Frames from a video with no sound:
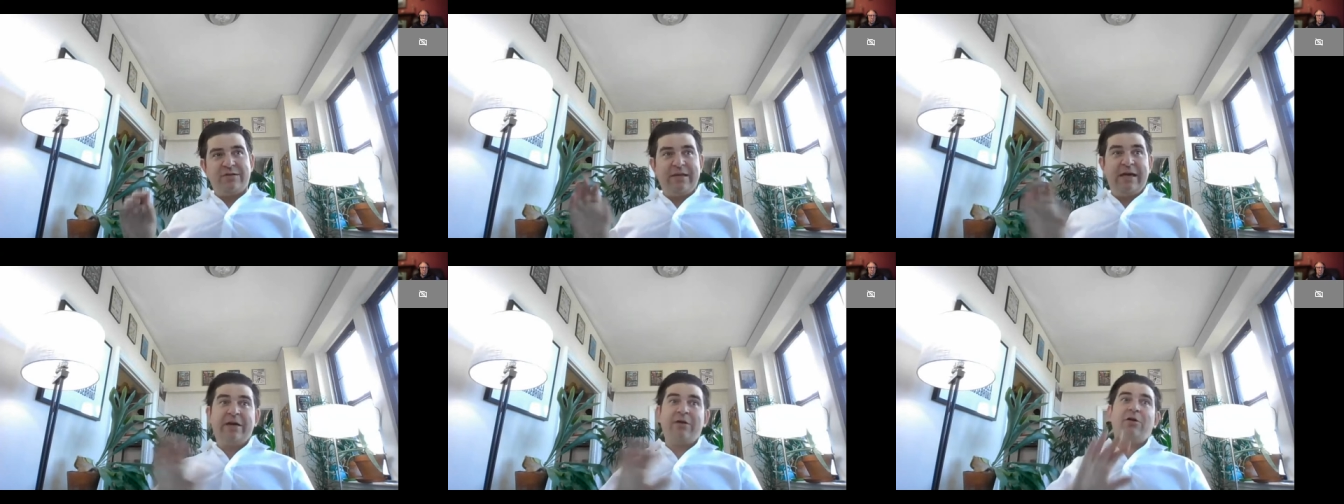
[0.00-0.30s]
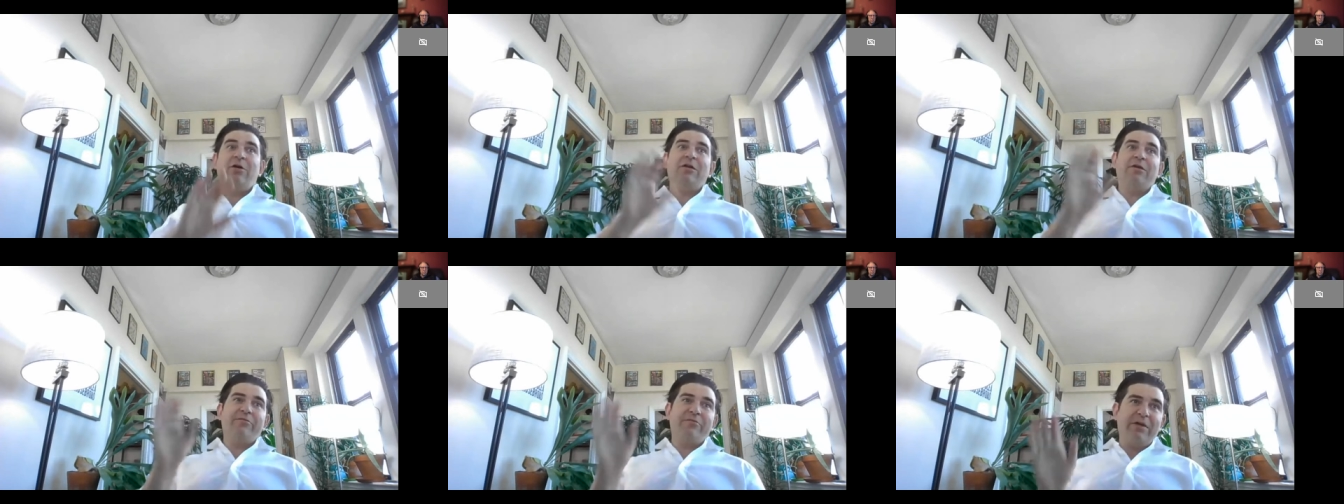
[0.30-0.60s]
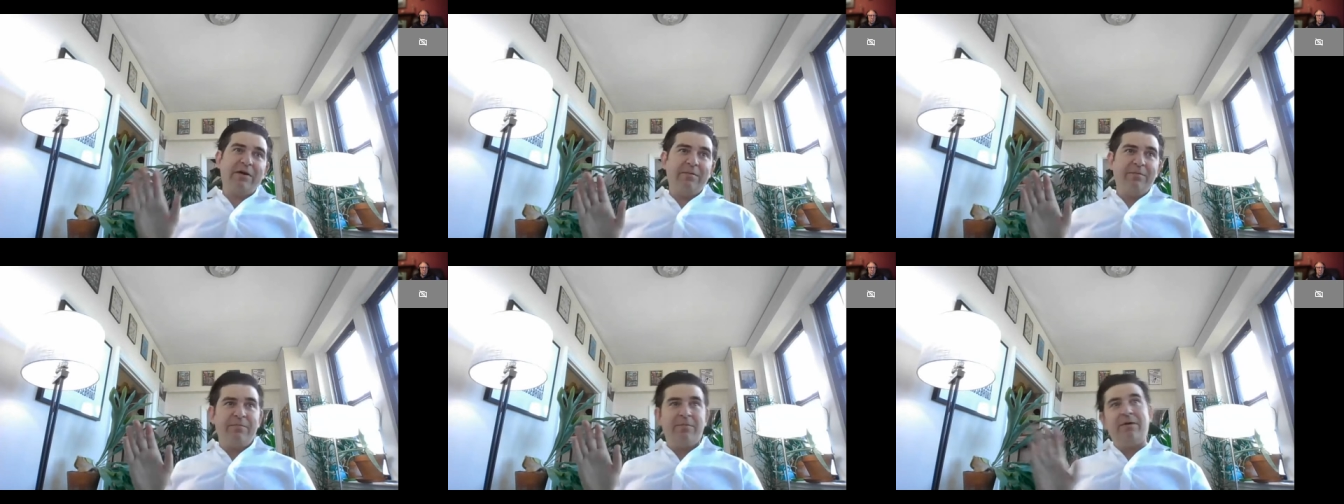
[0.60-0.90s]
Not all of
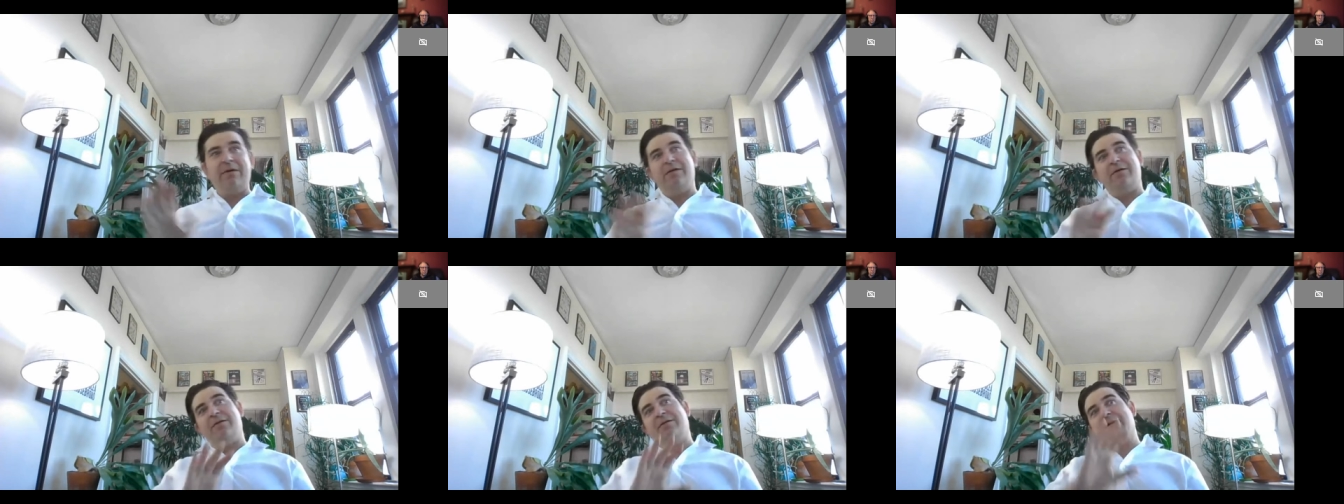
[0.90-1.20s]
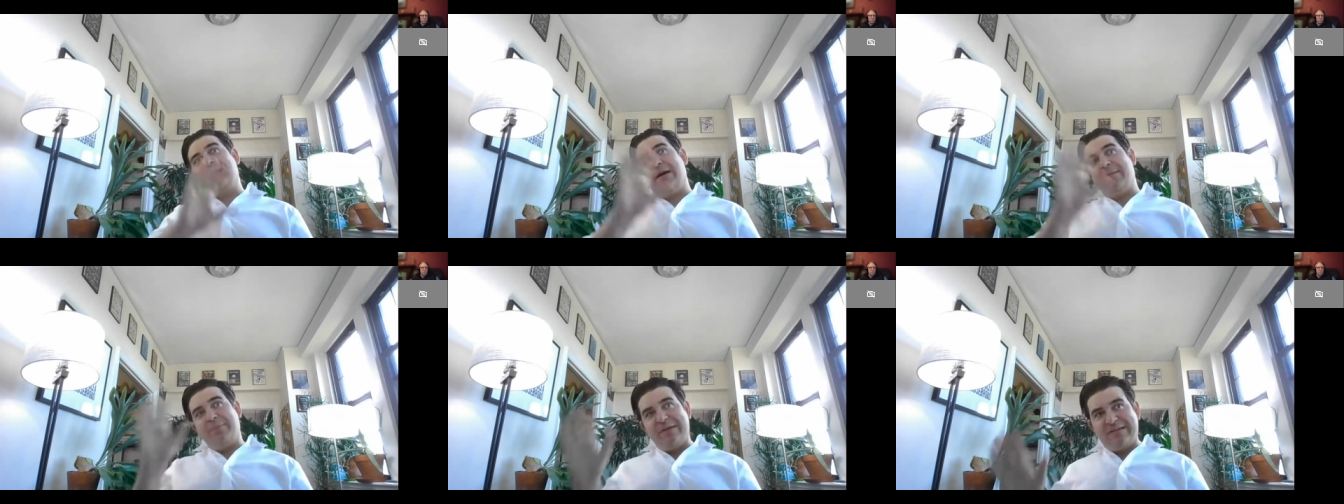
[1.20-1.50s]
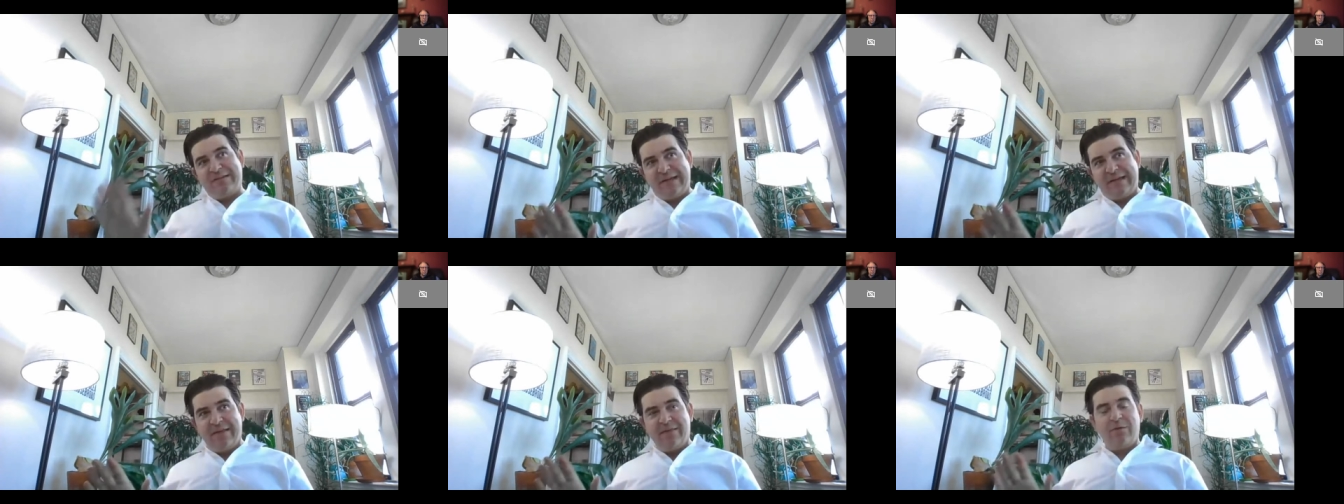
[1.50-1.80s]
them,
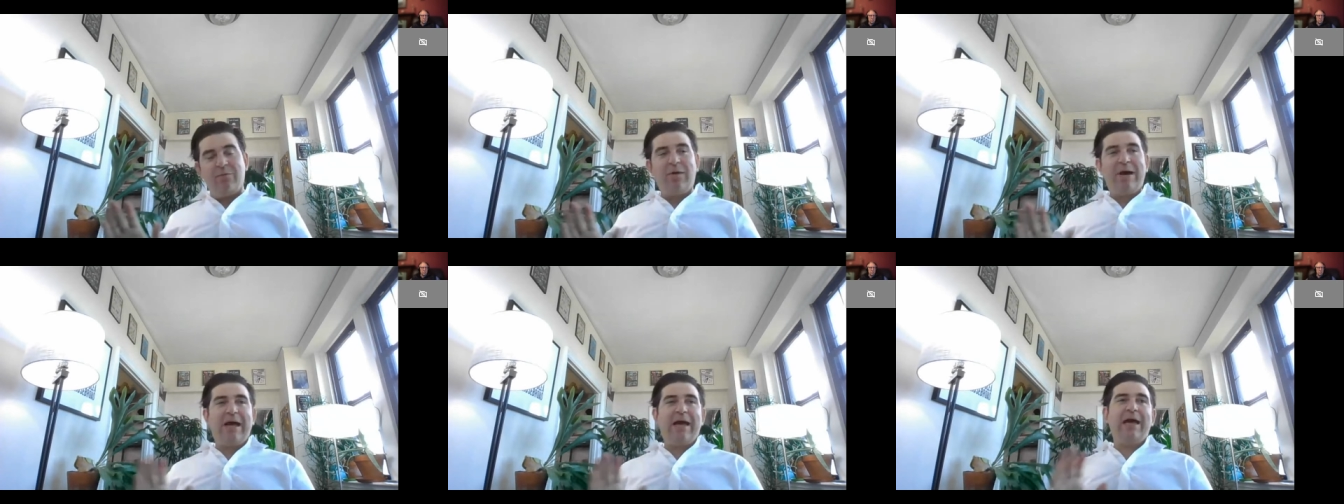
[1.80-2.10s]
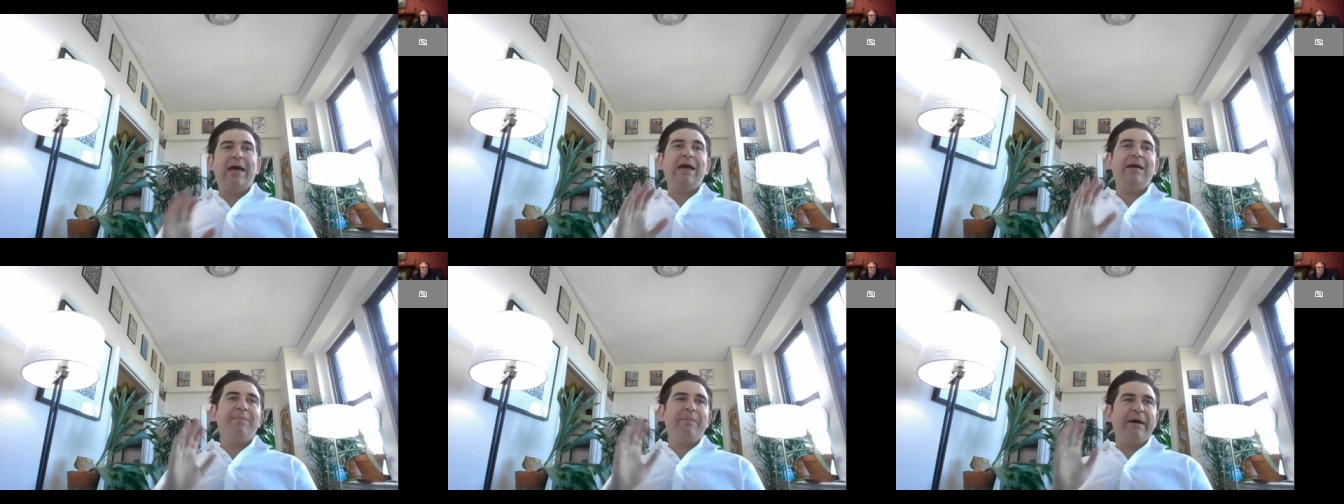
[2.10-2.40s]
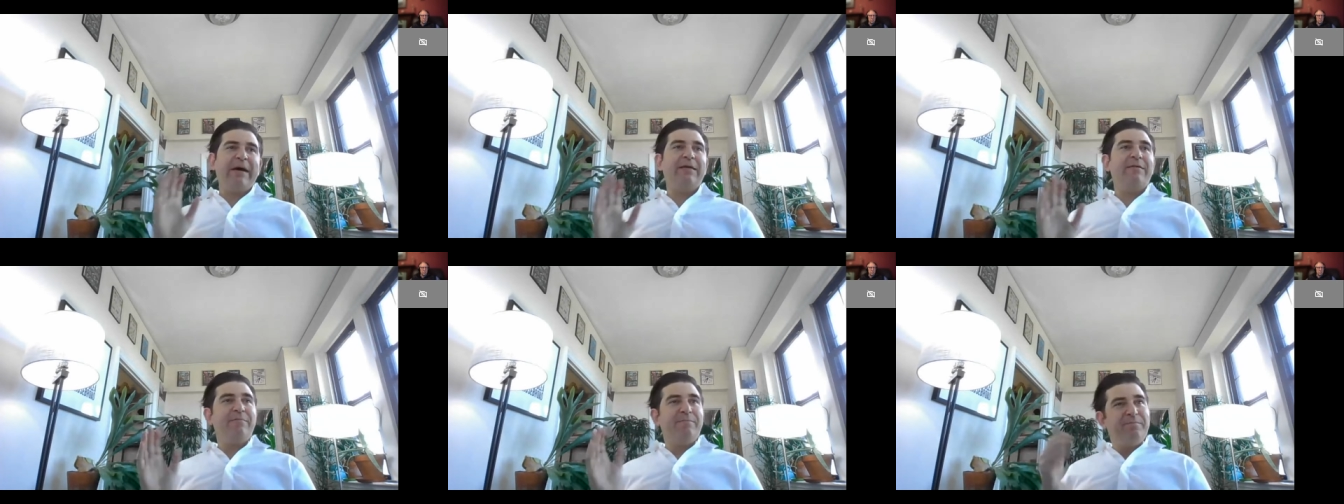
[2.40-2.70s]
companies get in the way,
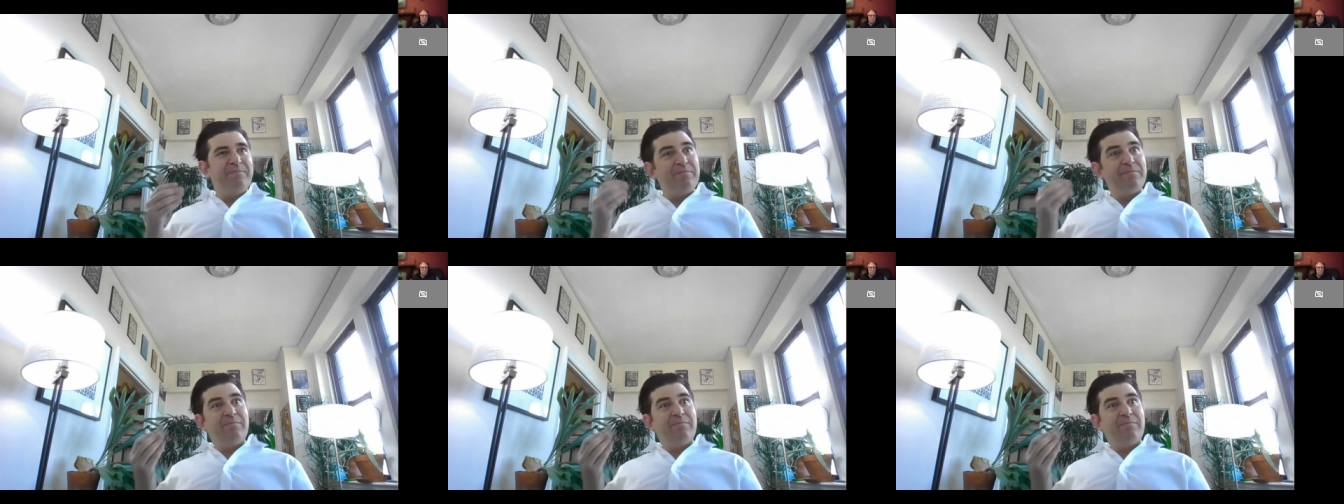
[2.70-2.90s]
but